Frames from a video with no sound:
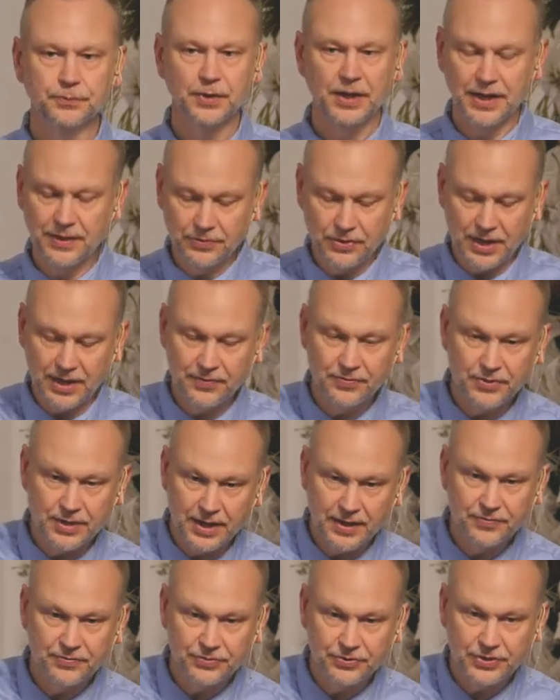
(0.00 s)
And
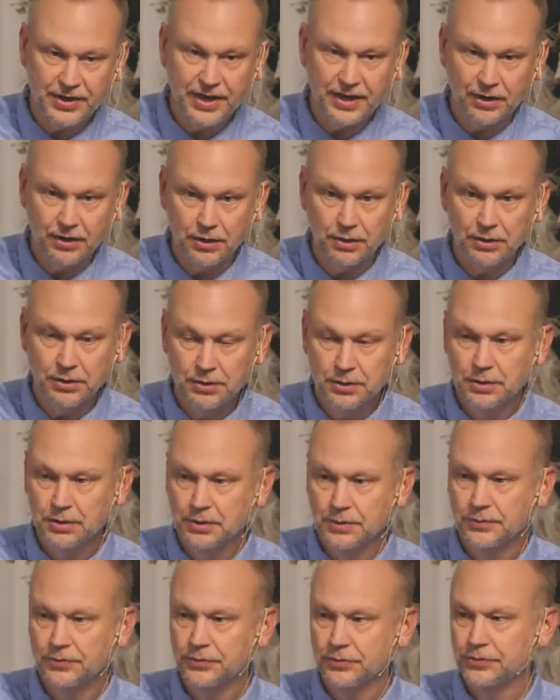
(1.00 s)

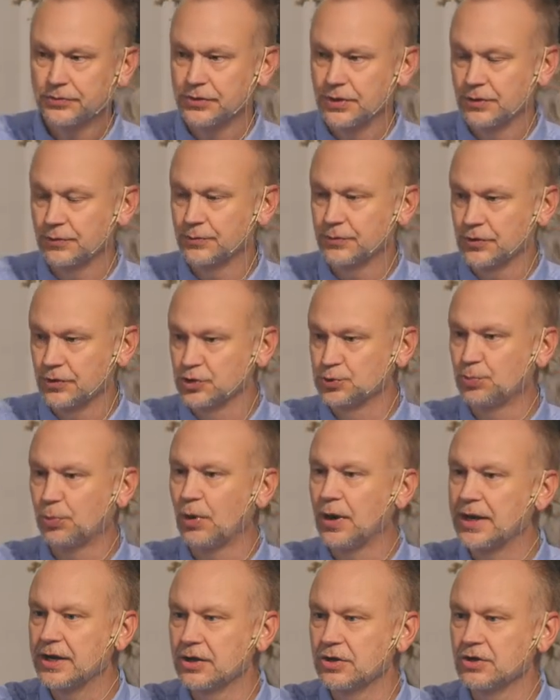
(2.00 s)
there's
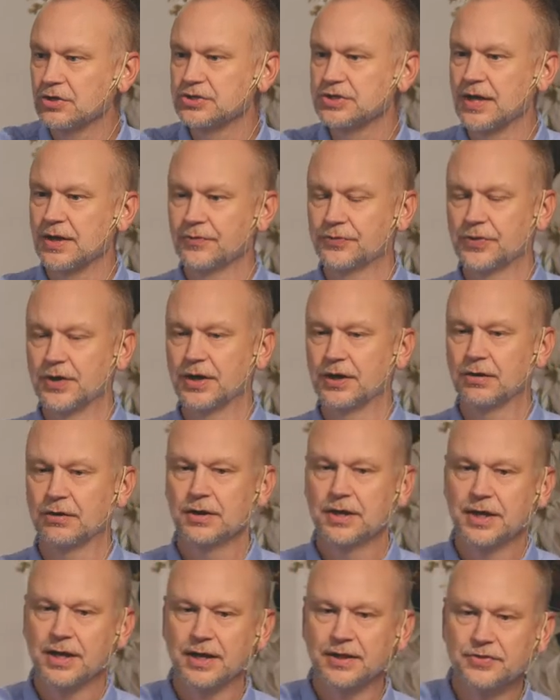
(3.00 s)
predators out there,
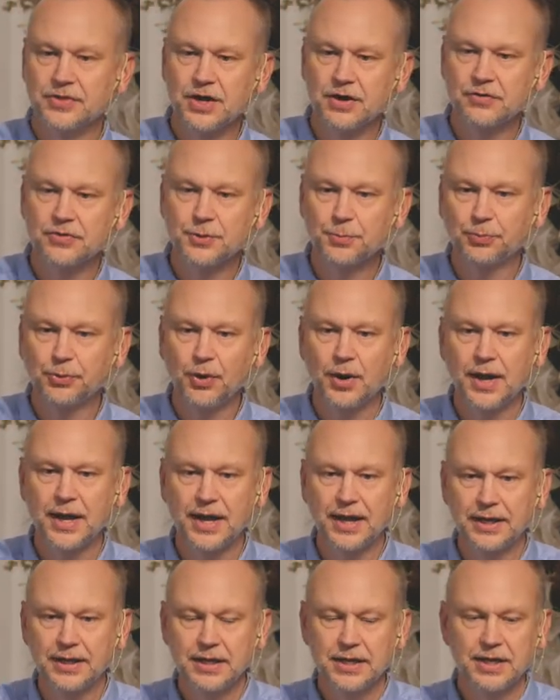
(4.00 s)
and they're the
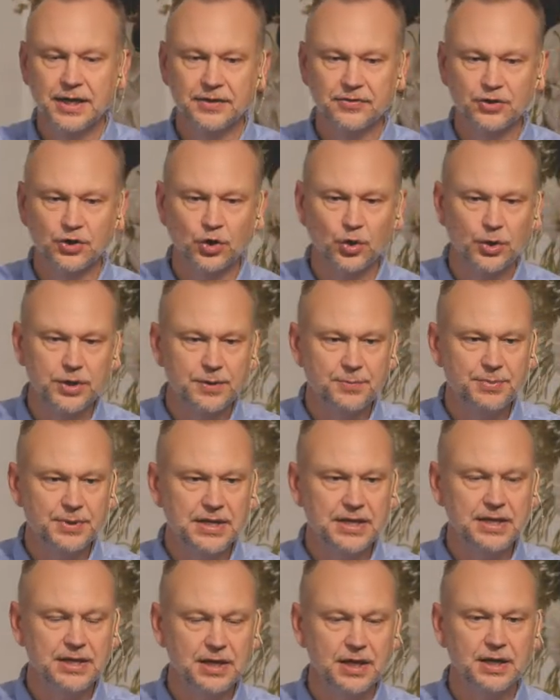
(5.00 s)
prey, and they're going to
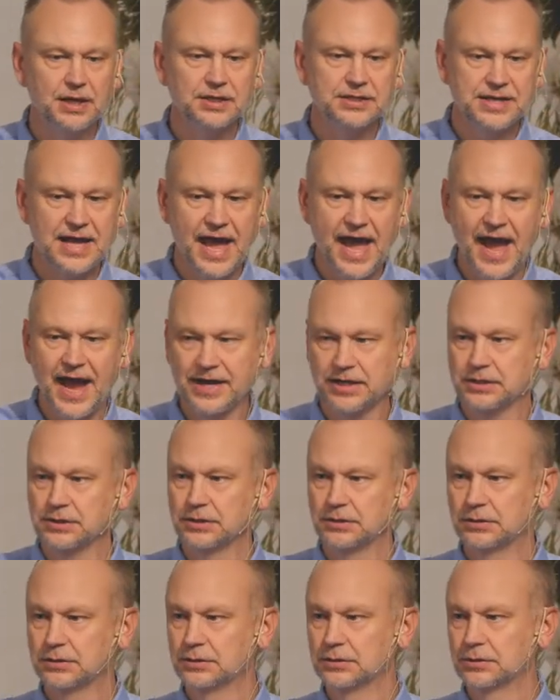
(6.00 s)
be attacked
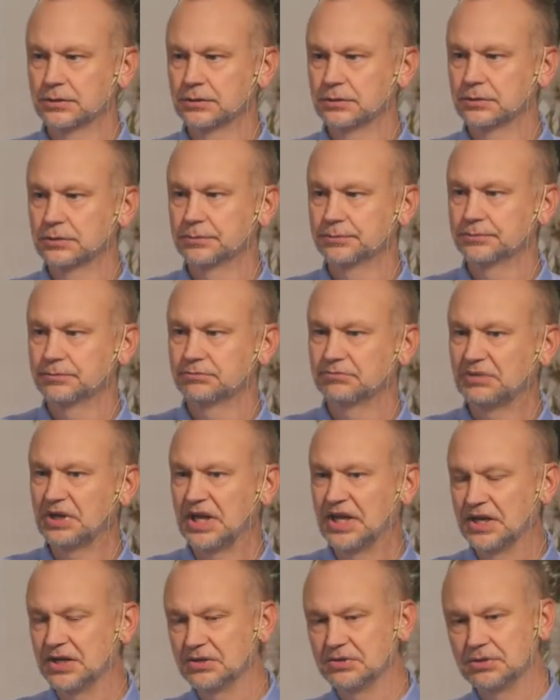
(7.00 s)

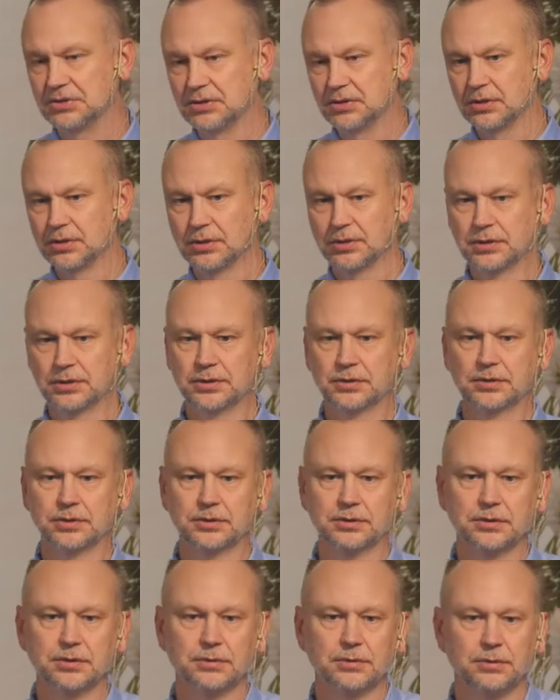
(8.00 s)
and
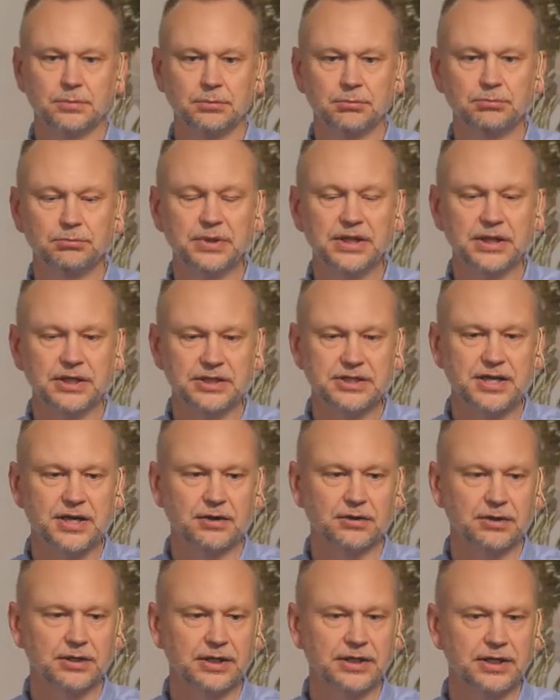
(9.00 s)

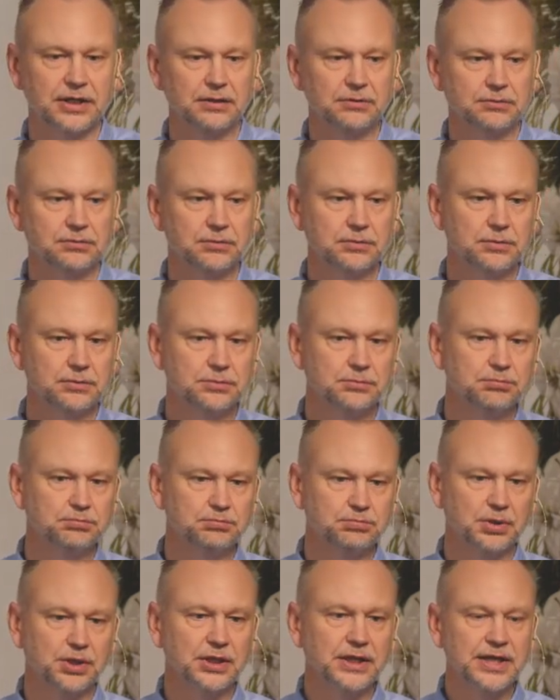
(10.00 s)
militarily,
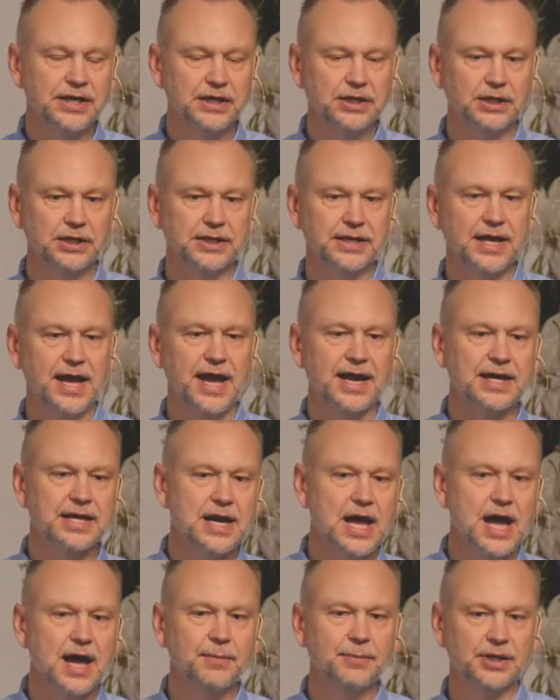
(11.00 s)
politically,
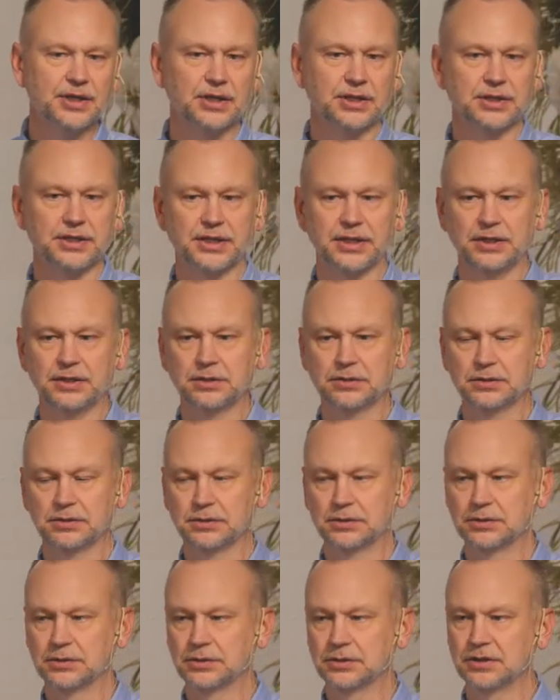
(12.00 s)
economically
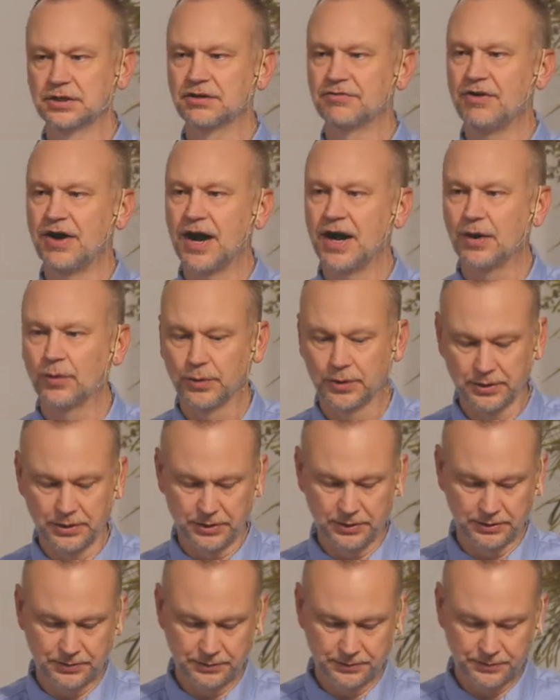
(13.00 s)

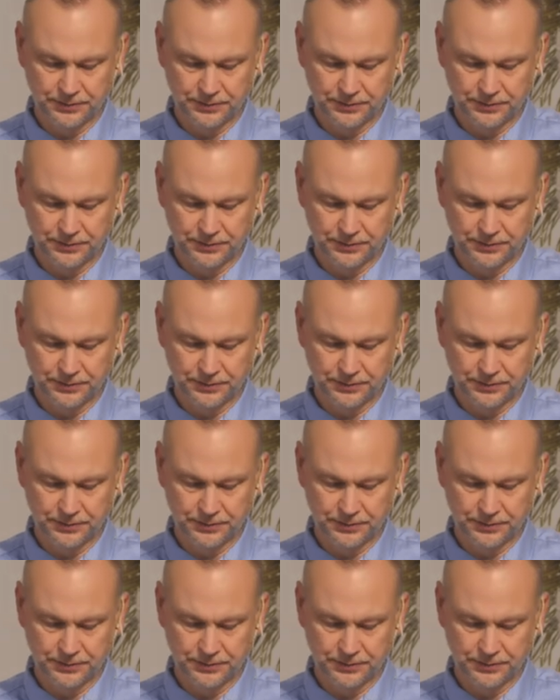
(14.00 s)
devoured.